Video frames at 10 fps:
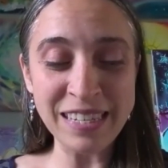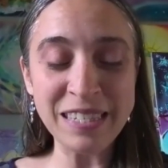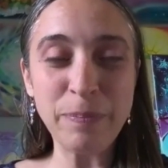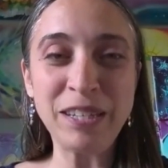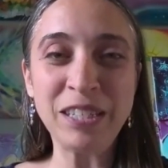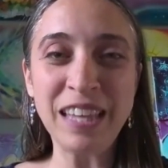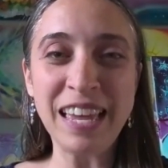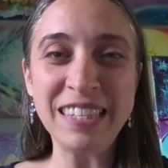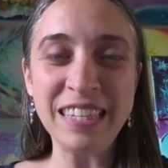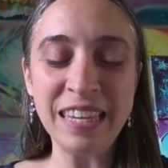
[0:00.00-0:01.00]

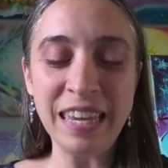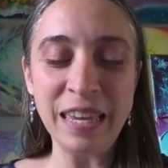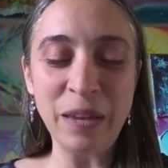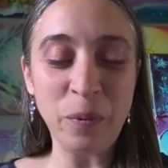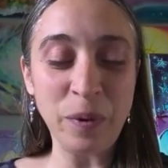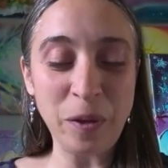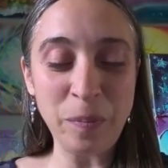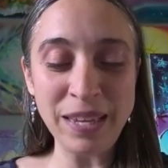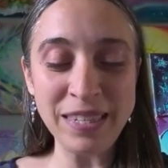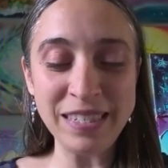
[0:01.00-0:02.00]
specializing in oil
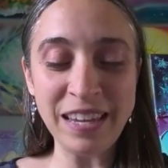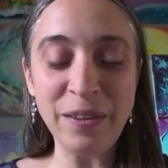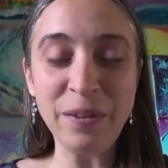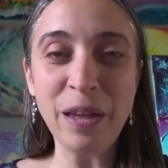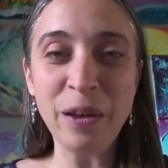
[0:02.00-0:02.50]
pastel,